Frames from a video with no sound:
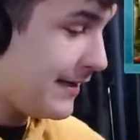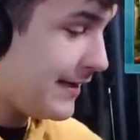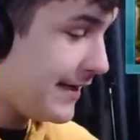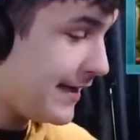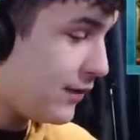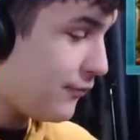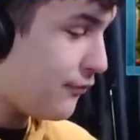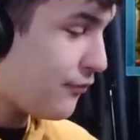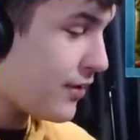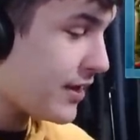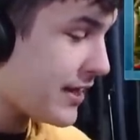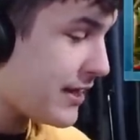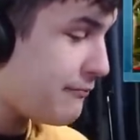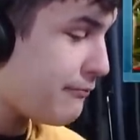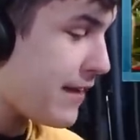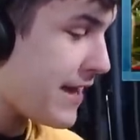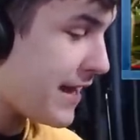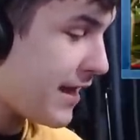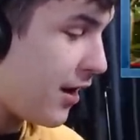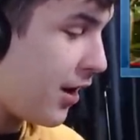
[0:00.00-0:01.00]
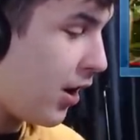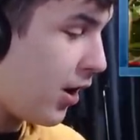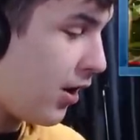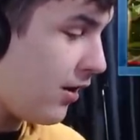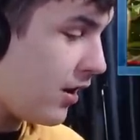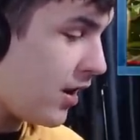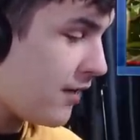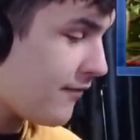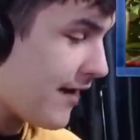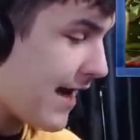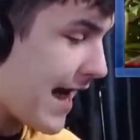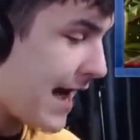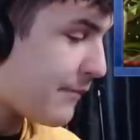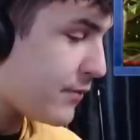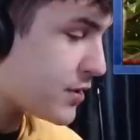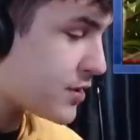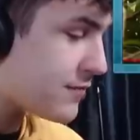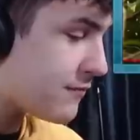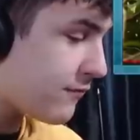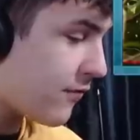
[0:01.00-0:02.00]
You'll freaking make a whole other
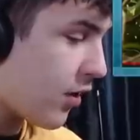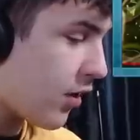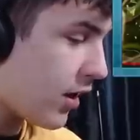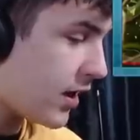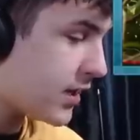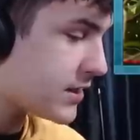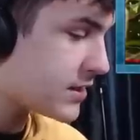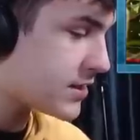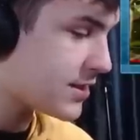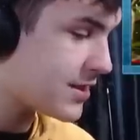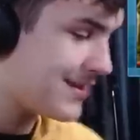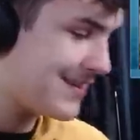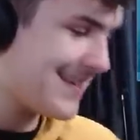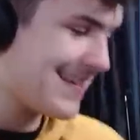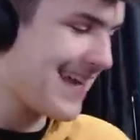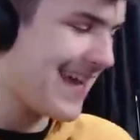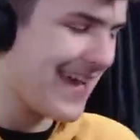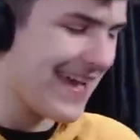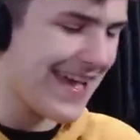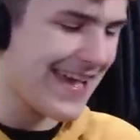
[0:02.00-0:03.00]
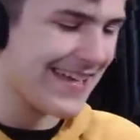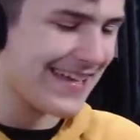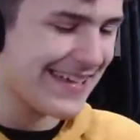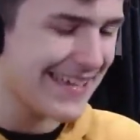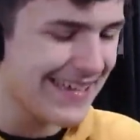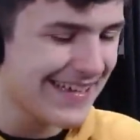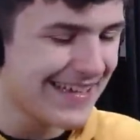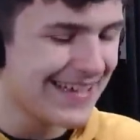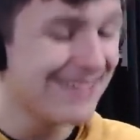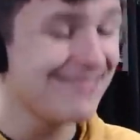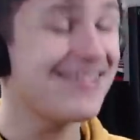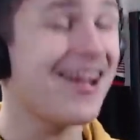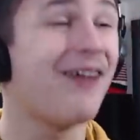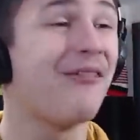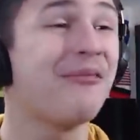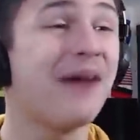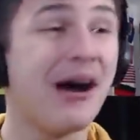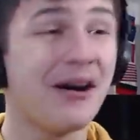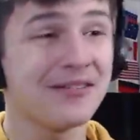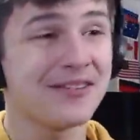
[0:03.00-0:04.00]
Amazon forest. Yo,
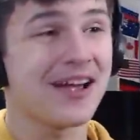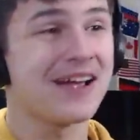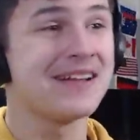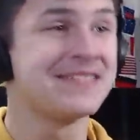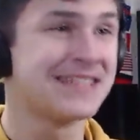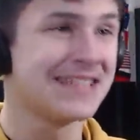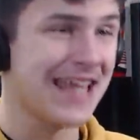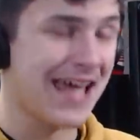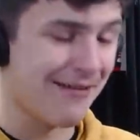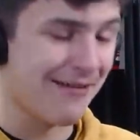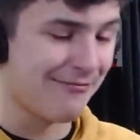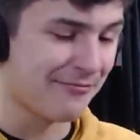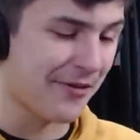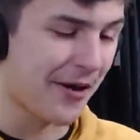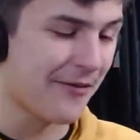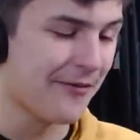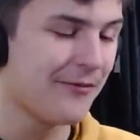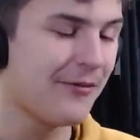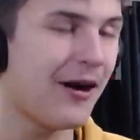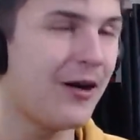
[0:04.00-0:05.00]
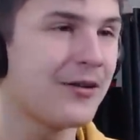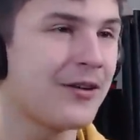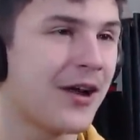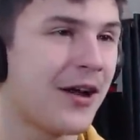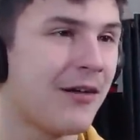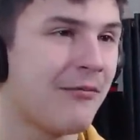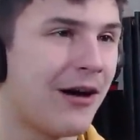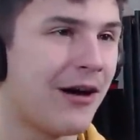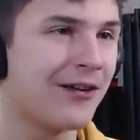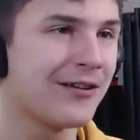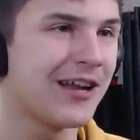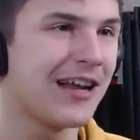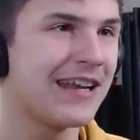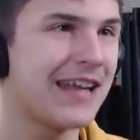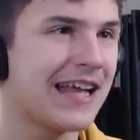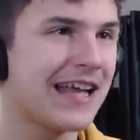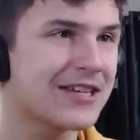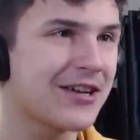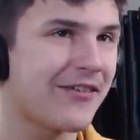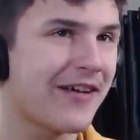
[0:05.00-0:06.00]
well done to them, bro. Well done.
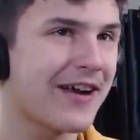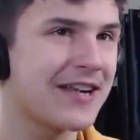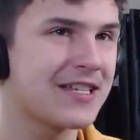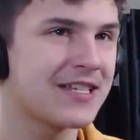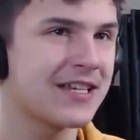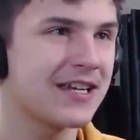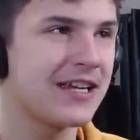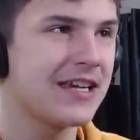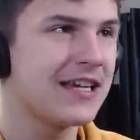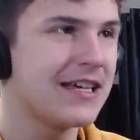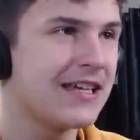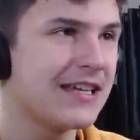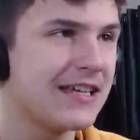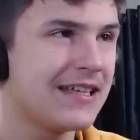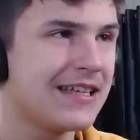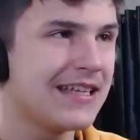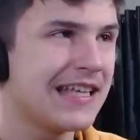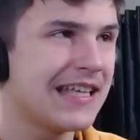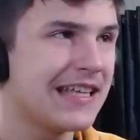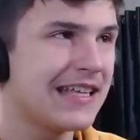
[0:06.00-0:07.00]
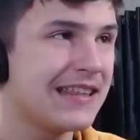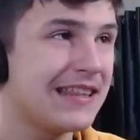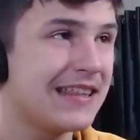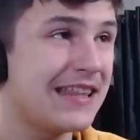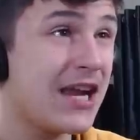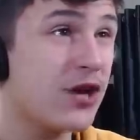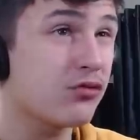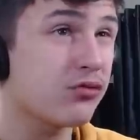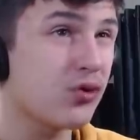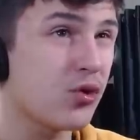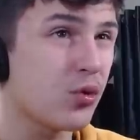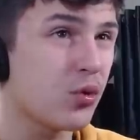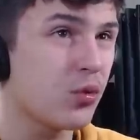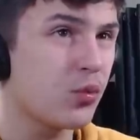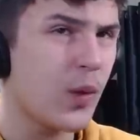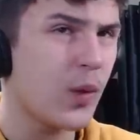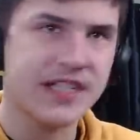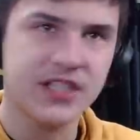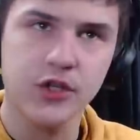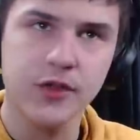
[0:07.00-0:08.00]
That's crazy. They grew
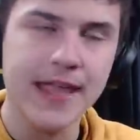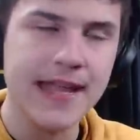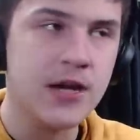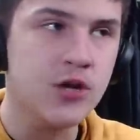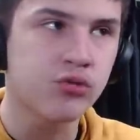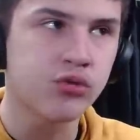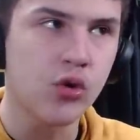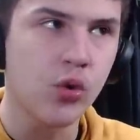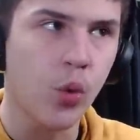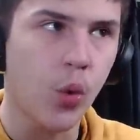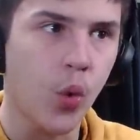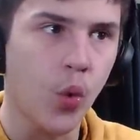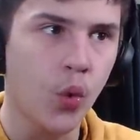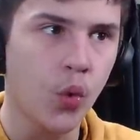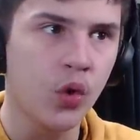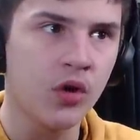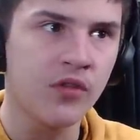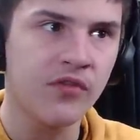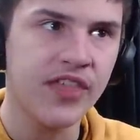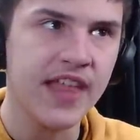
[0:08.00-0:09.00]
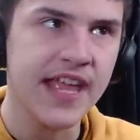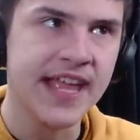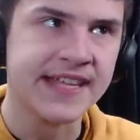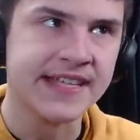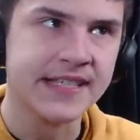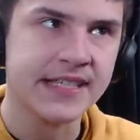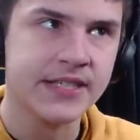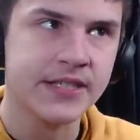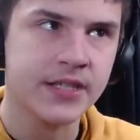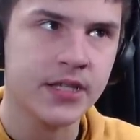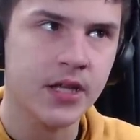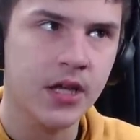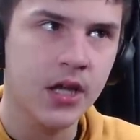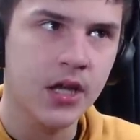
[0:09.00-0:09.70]
all of this.